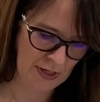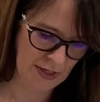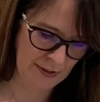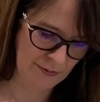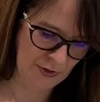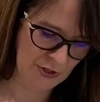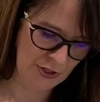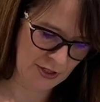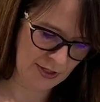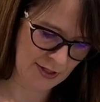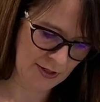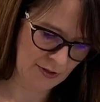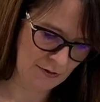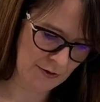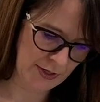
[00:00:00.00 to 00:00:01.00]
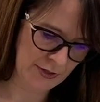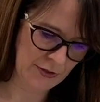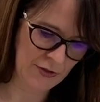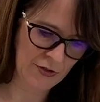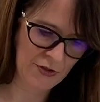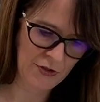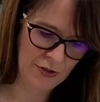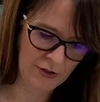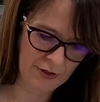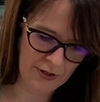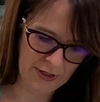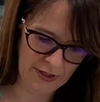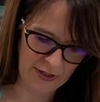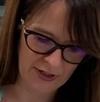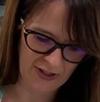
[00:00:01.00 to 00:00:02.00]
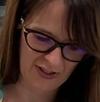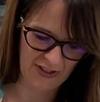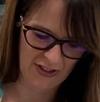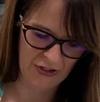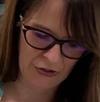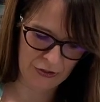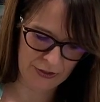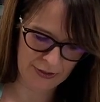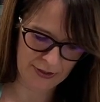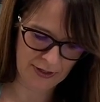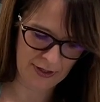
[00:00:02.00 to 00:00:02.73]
I'm just going to stir until it just